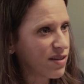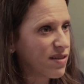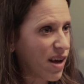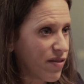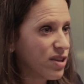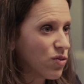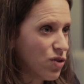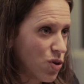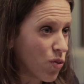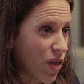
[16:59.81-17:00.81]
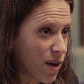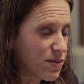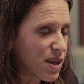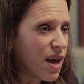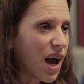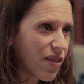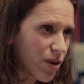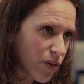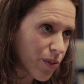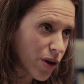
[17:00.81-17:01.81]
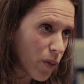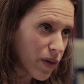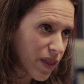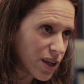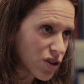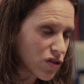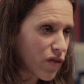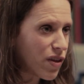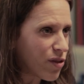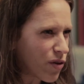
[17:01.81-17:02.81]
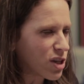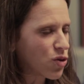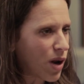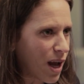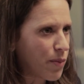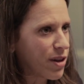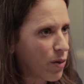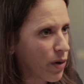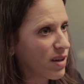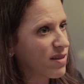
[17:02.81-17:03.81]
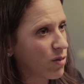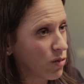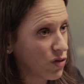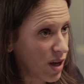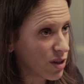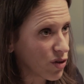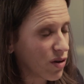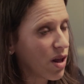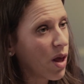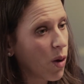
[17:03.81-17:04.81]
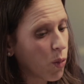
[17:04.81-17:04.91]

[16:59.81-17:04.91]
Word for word: countries have issued new debts under the recommendations of the International Capital Markets Association,